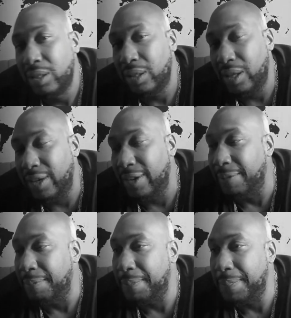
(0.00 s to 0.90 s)
Yeah,
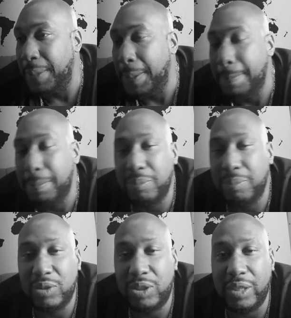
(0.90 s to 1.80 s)

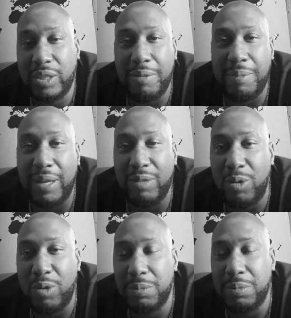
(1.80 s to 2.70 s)
shit, everybody
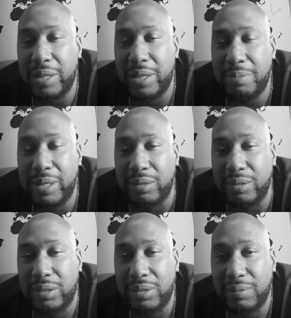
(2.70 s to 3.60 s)
wore them leather belts.